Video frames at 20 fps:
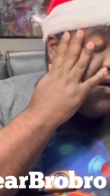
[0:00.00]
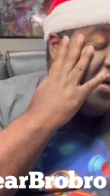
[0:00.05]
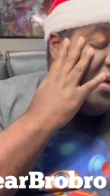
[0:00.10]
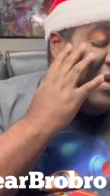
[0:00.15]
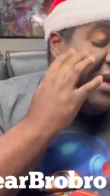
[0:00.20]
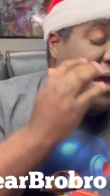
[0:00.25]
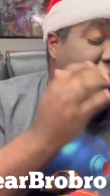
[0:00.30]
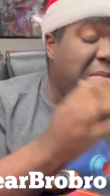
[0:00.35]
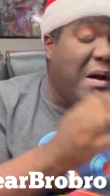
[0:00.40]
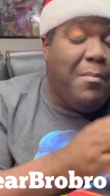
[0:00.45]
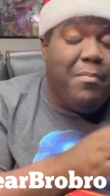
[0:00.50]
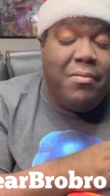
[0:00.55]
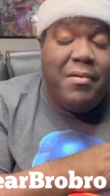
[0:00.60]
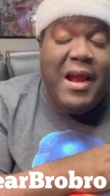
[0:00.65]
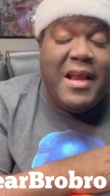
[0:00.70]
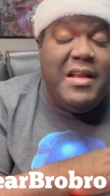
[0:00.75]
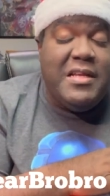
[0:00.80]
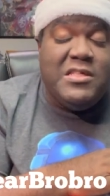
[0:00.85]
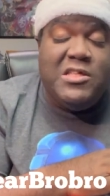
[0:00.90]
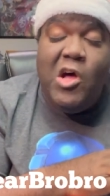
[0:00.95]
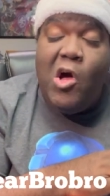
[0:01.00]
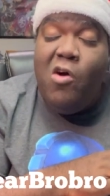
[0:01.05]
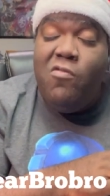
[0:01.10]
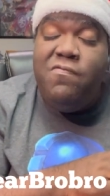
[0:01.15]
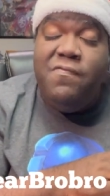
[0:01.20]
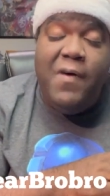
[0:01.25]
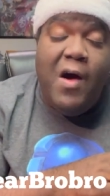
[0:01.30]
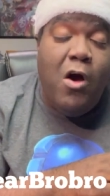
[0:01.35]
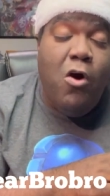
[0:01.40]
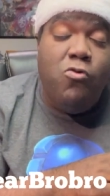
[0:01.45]
Now my brain is all
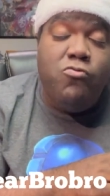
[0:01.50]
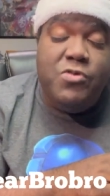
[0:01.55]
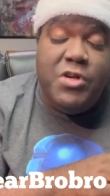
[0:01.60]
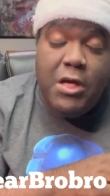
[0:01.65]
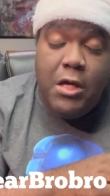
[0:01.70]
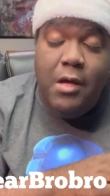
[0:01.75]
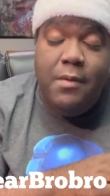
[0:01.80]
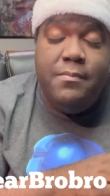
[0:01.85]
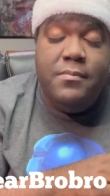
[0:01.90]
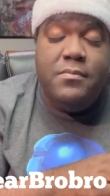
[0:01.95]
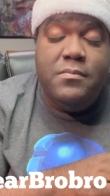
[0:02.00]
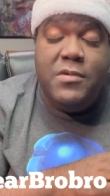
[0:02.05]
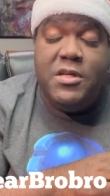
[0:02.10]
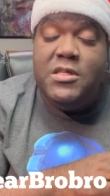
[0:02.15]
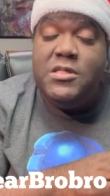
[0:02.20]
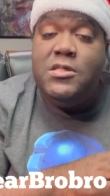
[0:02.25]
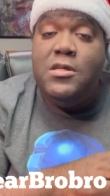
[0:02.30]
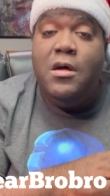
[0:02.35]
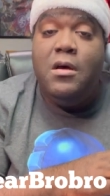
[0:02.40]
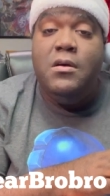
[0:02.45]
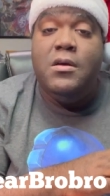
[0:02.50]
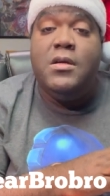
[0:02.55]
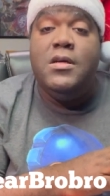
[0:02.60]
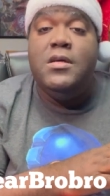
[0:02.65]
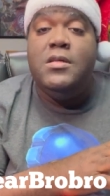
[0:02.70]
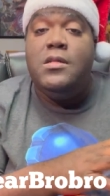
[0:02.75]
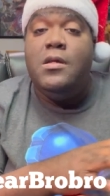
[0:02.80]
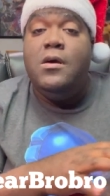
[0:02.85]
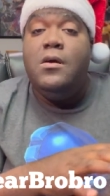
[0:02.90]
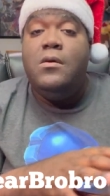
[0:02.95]
fogged up, but it's all
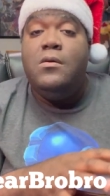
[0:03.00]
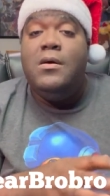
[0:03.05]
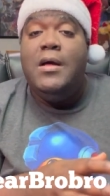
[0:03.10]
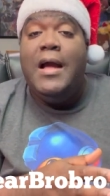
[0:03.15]
good, though.